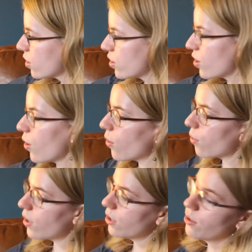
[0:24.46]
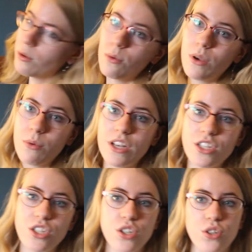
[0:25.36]
So we went
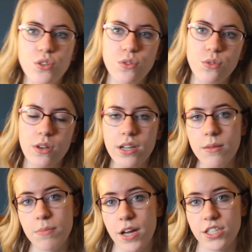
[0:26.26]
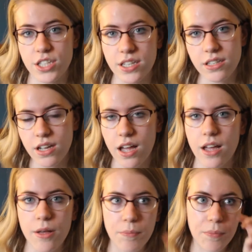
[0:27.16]
to Batya
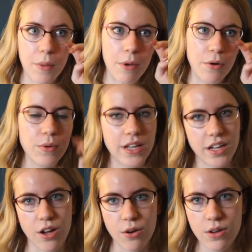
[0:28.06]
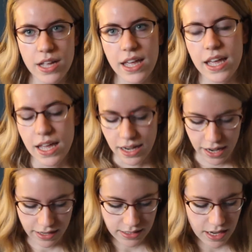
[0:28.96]
about a week ago, and I
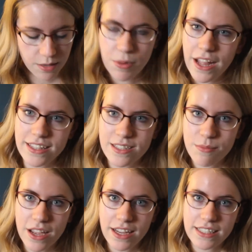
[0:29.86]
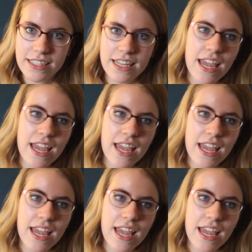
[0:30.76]
had a ton of plans in mind,